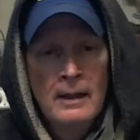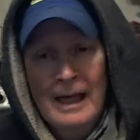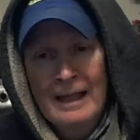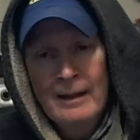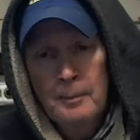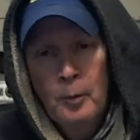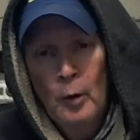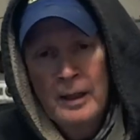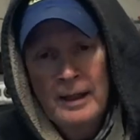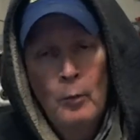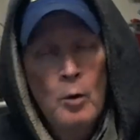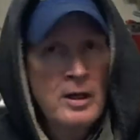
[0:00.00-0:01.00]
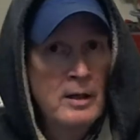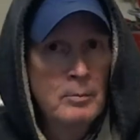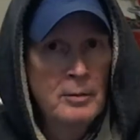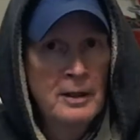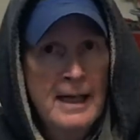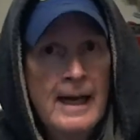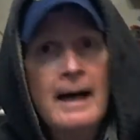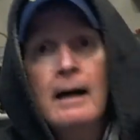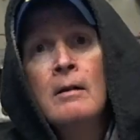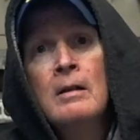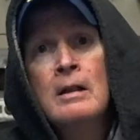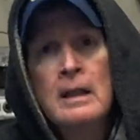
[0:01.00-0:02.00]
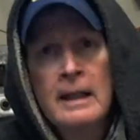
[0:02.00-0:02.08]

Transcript: And the point I wanted to bring out